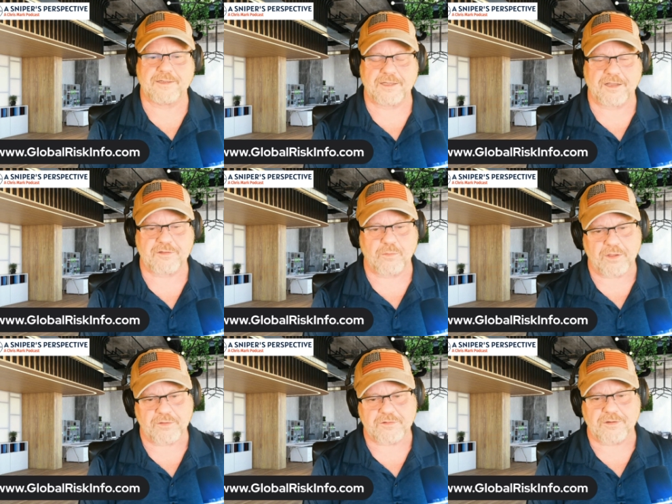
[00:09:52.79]
And I said,
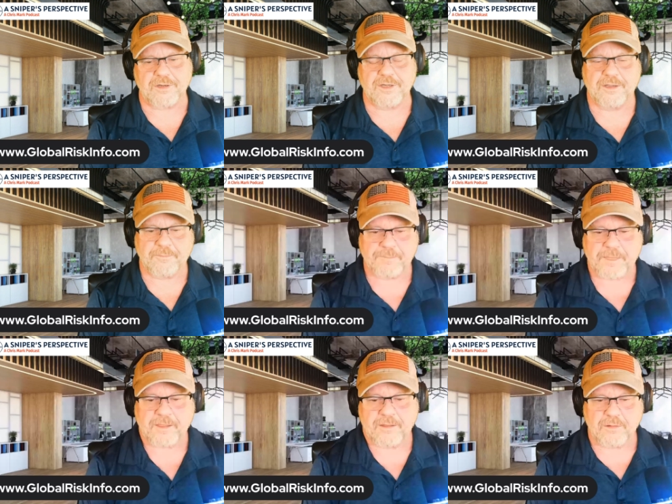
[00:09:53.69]
well, sir,
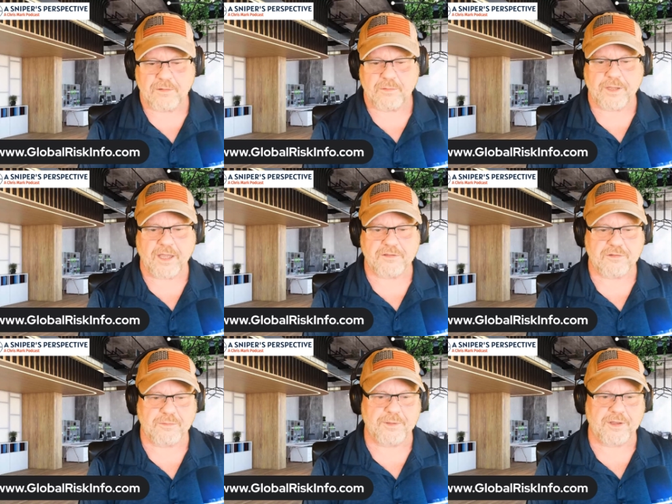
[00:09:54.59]
we got
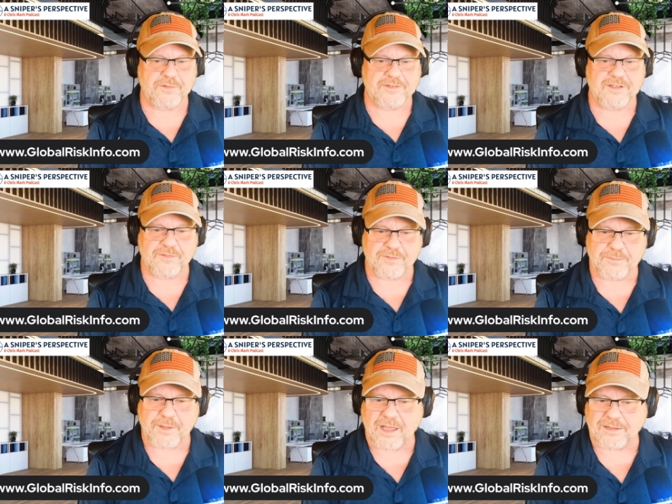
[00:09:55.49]
into a bit of a tiff at
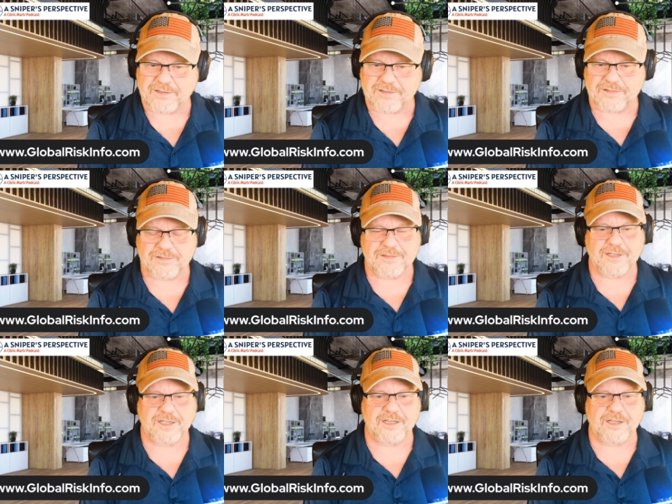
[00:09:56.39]
Bally's.
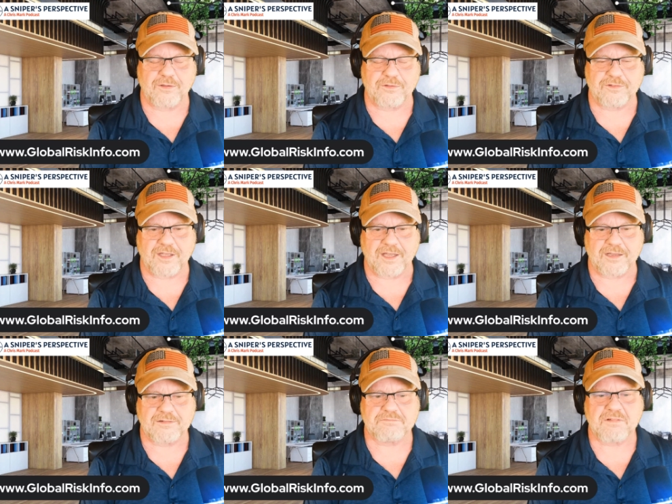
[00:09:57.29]
And he goes, uh,
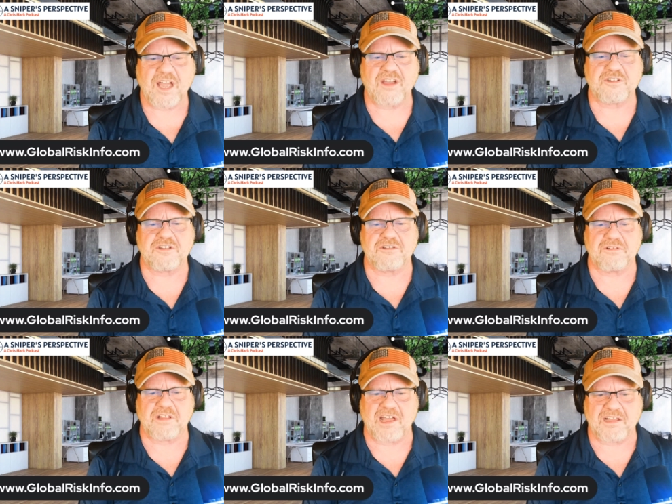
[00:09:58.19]
how'd you do,
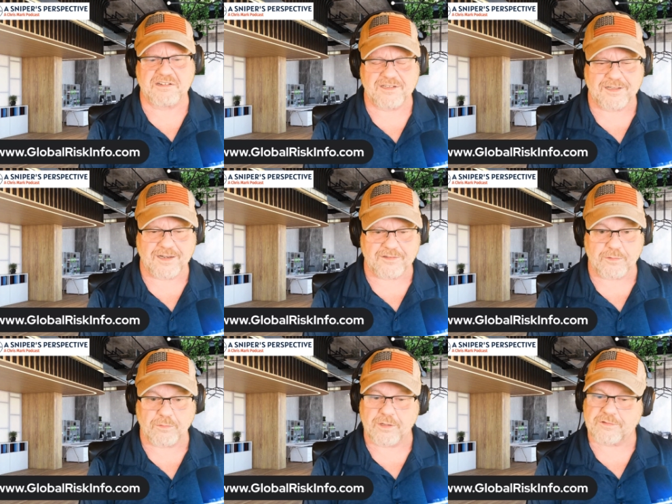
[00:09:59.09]
lad? And I
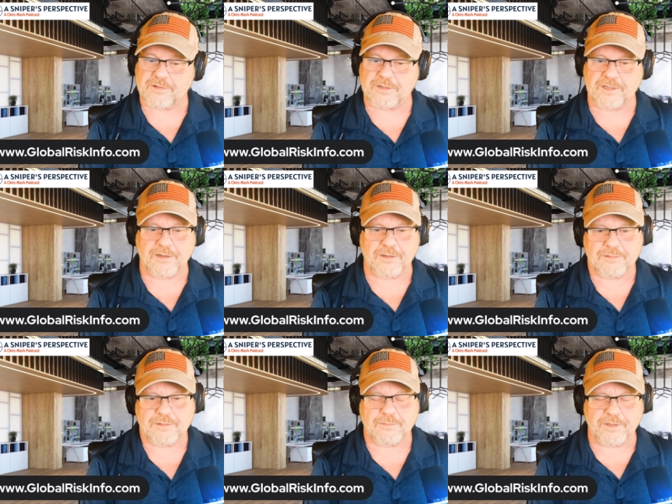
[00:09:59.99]
said, well, sir, you know,
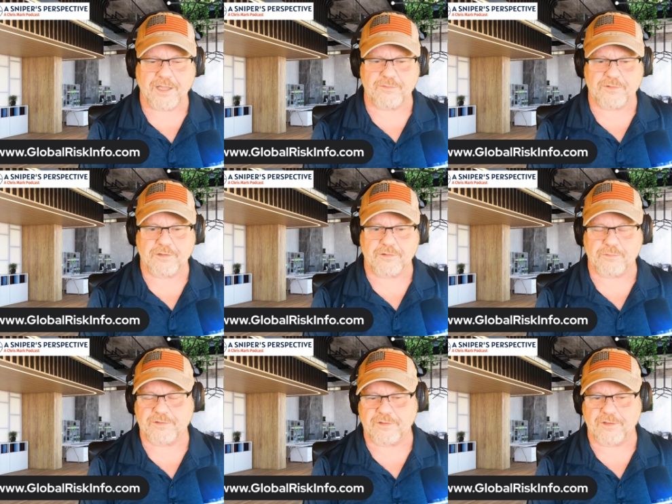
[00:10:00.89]
we gave as good as
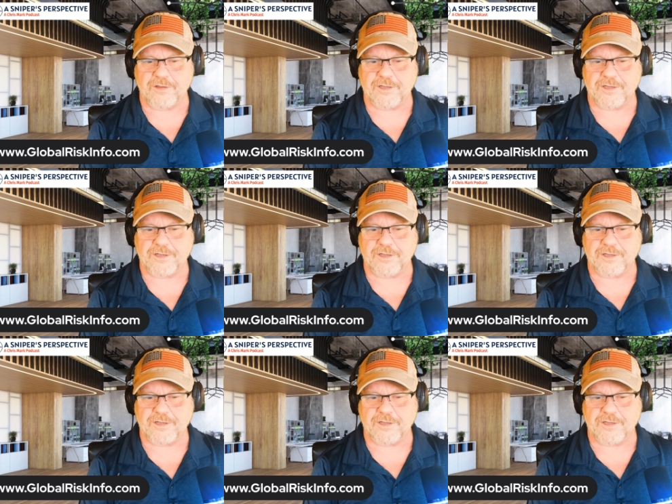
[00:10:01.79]
we took.